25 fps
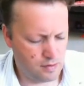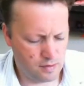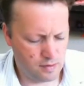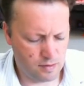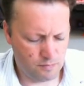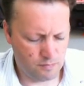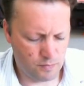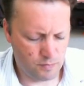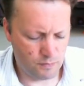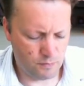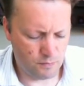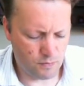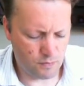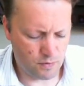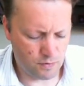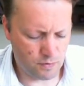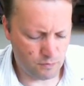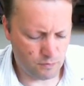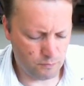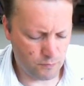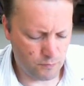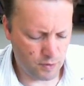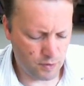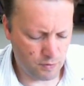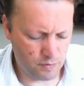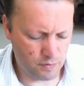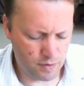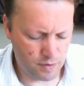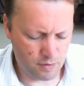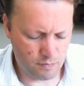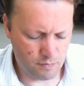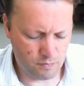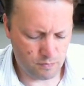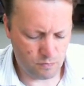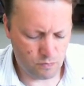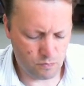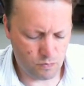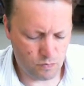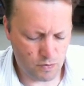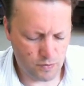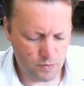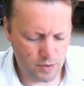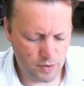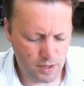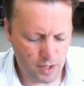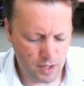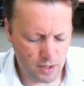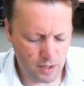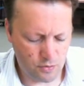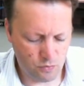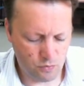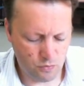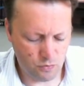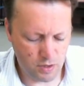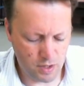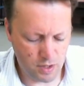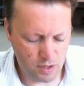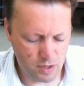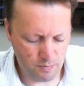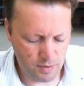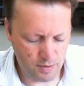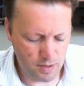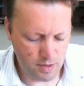before I'll figure out what the actual game